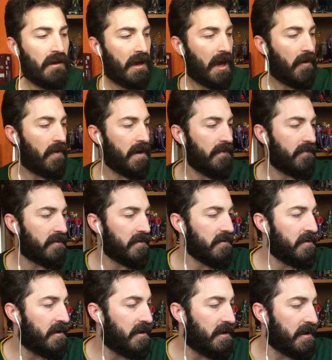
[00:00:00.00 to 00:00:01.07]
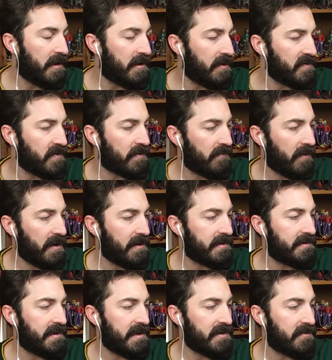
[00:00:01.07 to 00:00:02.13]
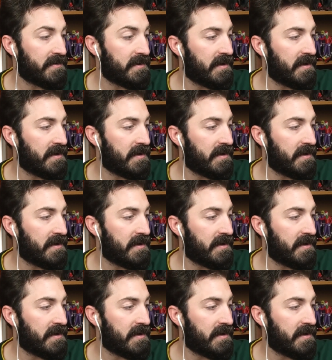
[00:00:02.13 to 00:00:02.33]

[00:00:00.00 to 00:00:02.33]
However, he comes with great accessories.